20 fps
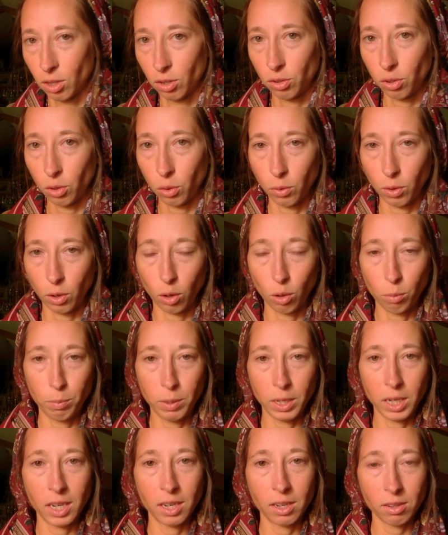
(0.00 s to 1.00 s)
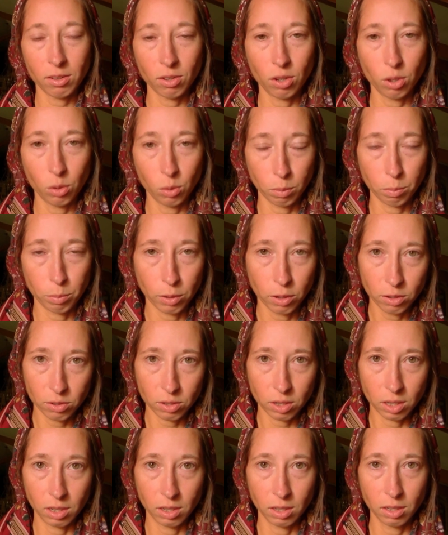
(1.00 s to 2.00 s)
So, obedience to a
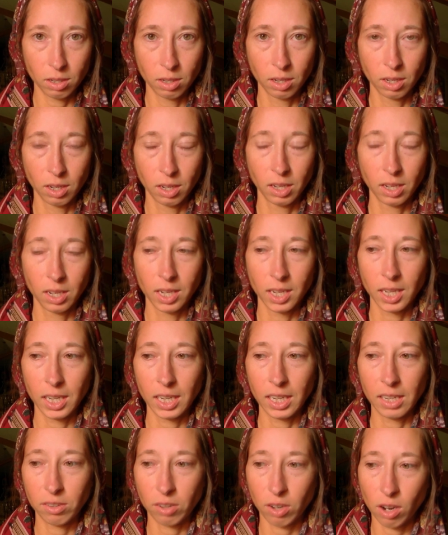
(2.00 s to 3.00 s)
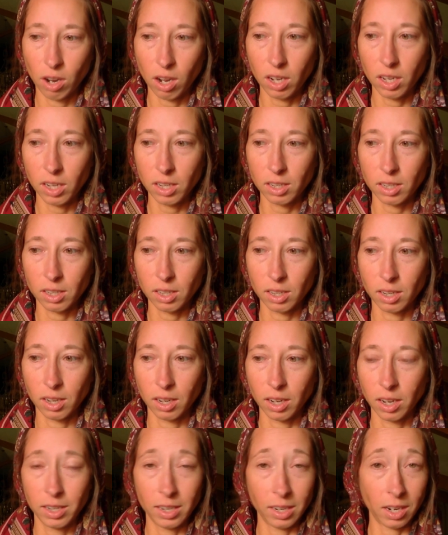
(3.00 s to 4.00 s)
person is not
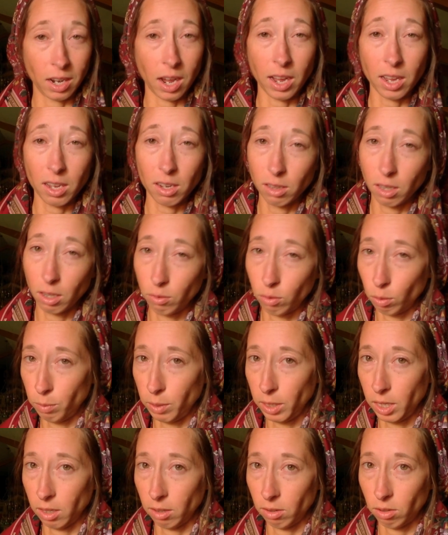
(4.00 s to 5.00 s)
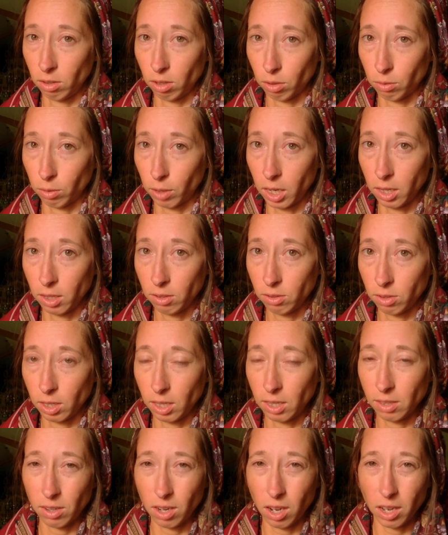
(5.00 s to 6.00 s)
a denial of obedience to Christ,
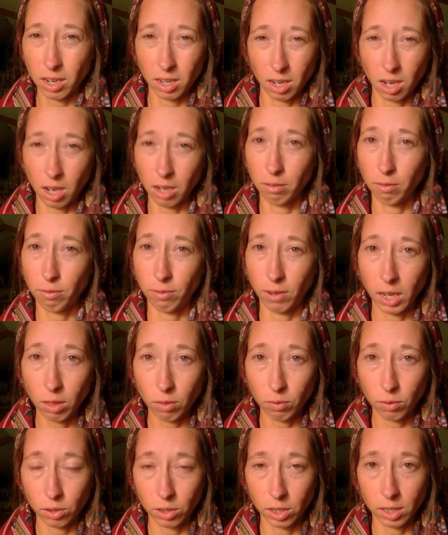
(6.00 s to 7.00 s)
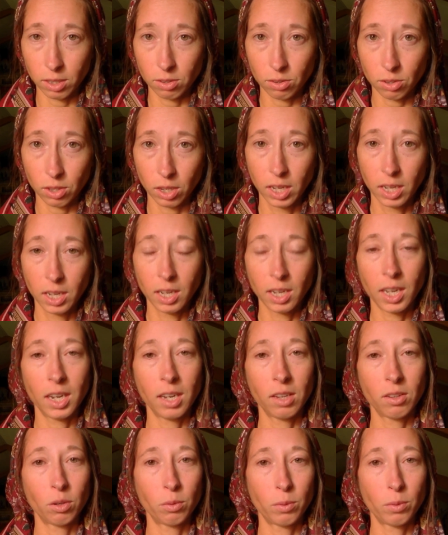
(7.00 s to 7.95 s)
it is not an unfaithfulness, it is